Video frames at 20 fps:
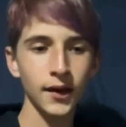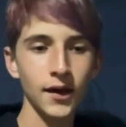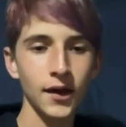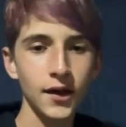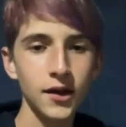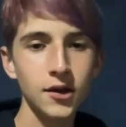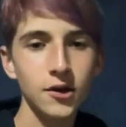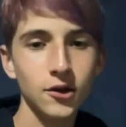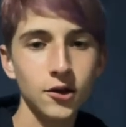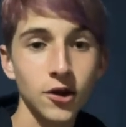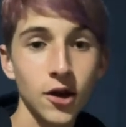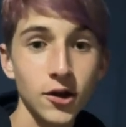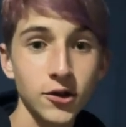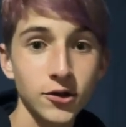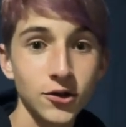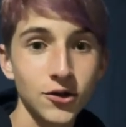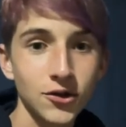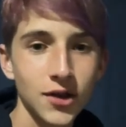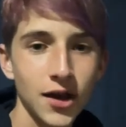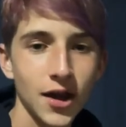You can also
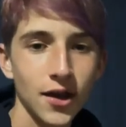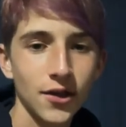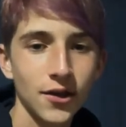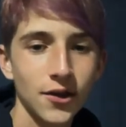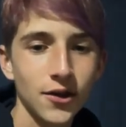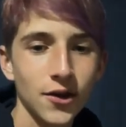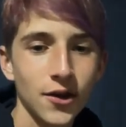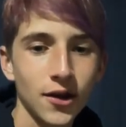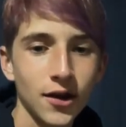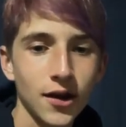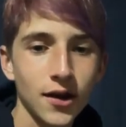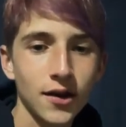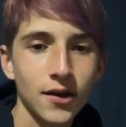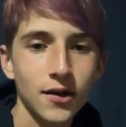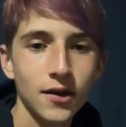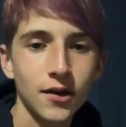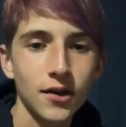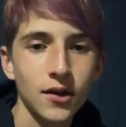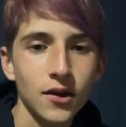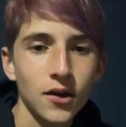do that on the Durga.
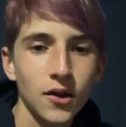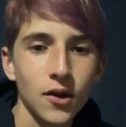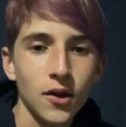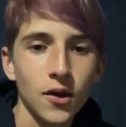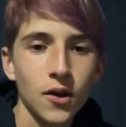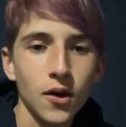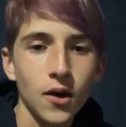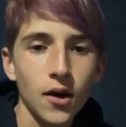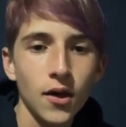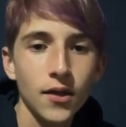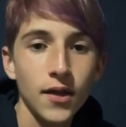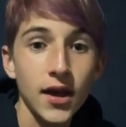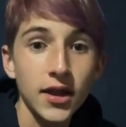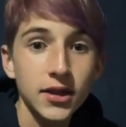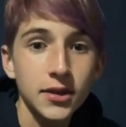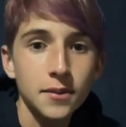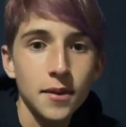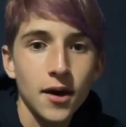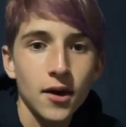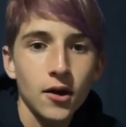That's
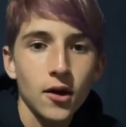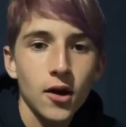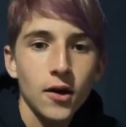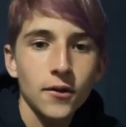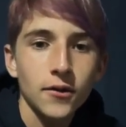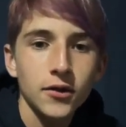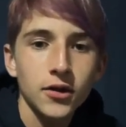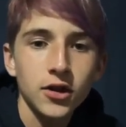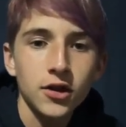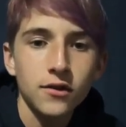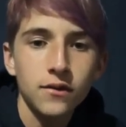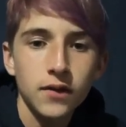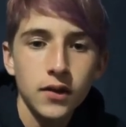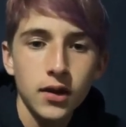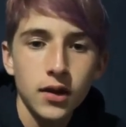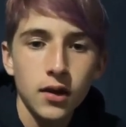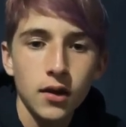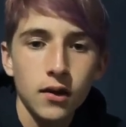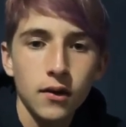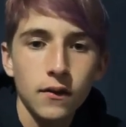about all for this
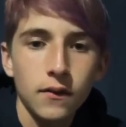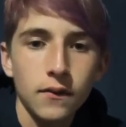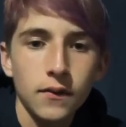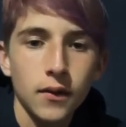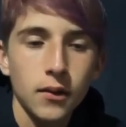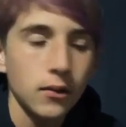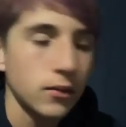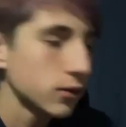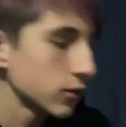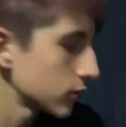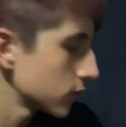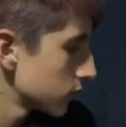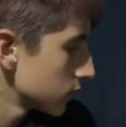video, folks.